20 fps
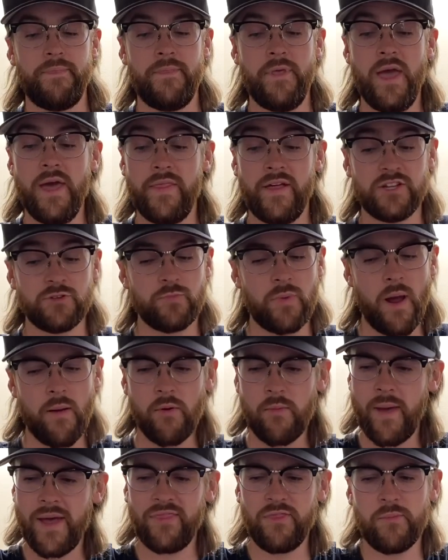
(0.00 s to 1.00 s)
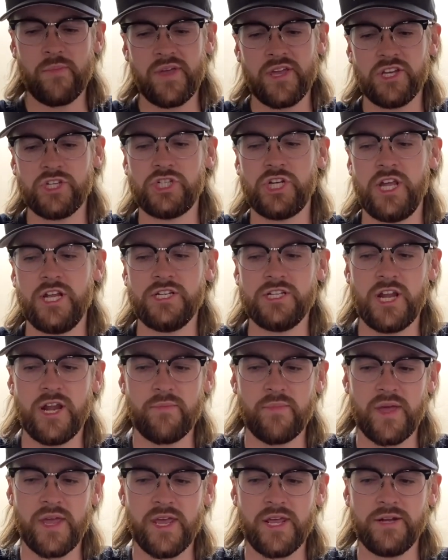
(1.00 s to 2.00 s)
Yeah, that's probably about the biggest change that I
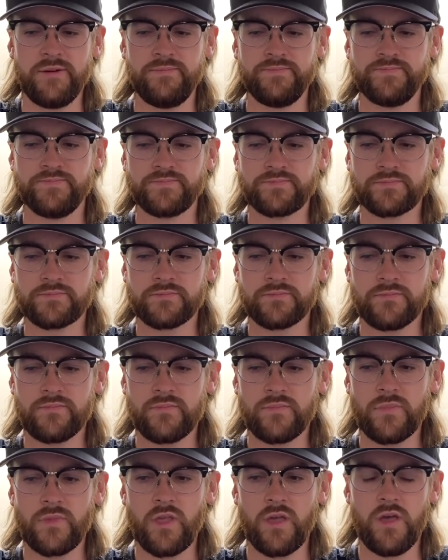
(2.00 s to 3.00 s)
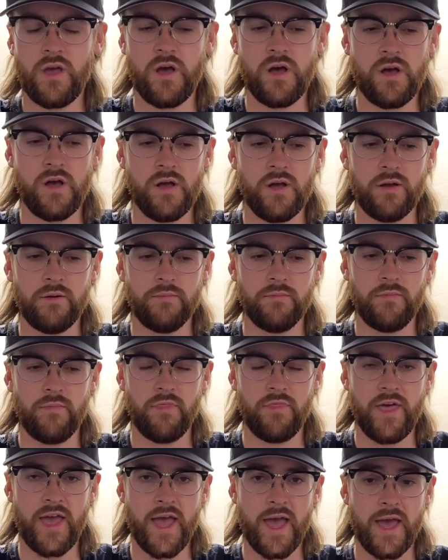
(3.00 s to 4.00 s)
made.
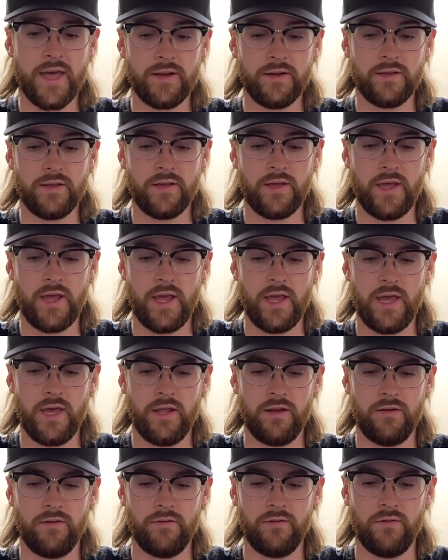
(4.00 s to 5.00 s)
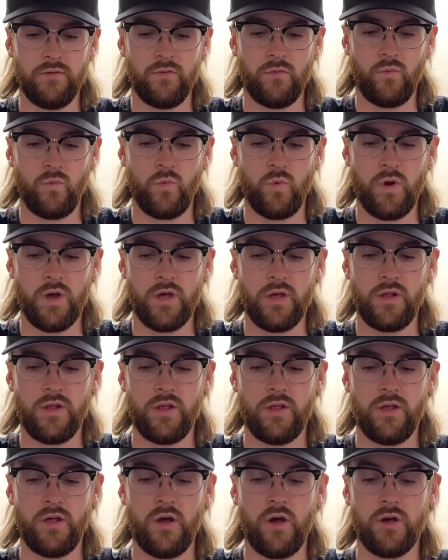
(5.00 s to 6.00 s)
That, and what
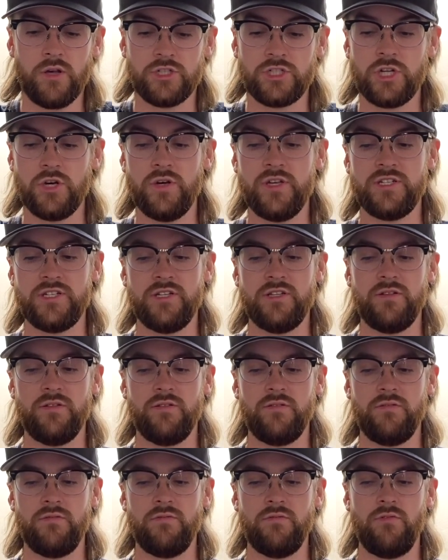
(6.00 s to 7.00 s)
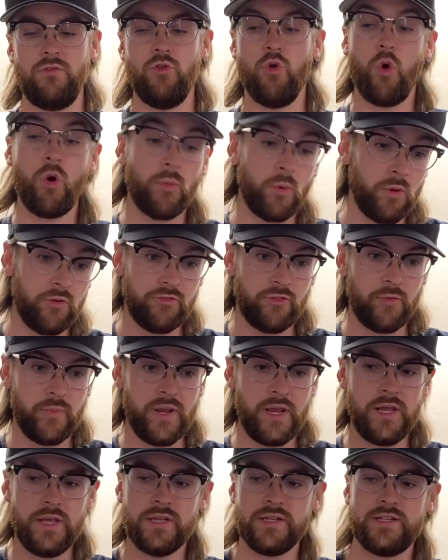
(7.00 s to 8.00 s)
also isn't normal for
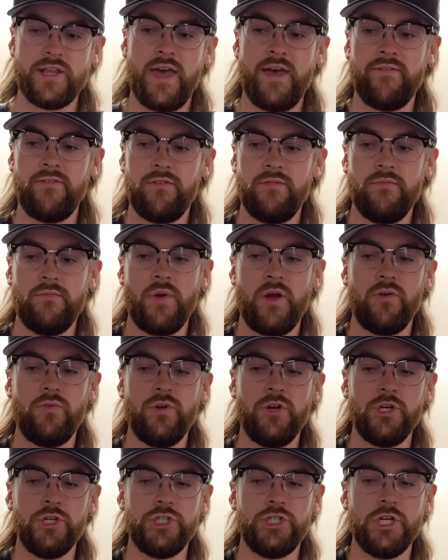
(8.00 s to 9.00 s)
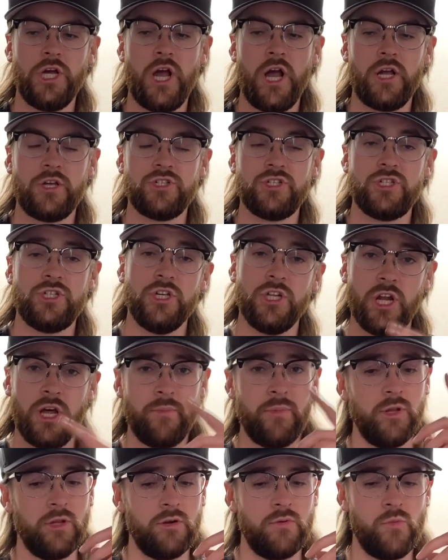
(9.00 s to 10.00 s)
me is having my rear shock stood
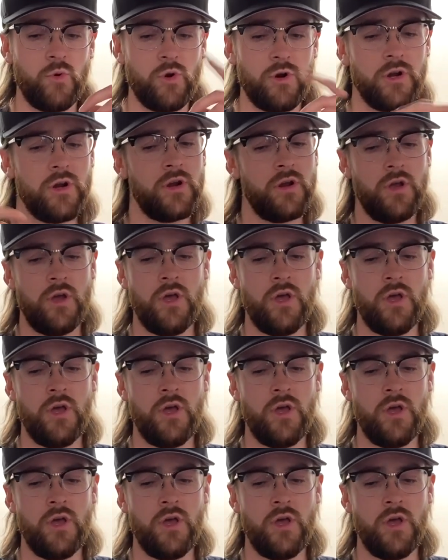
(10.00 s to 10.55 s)
up a little more.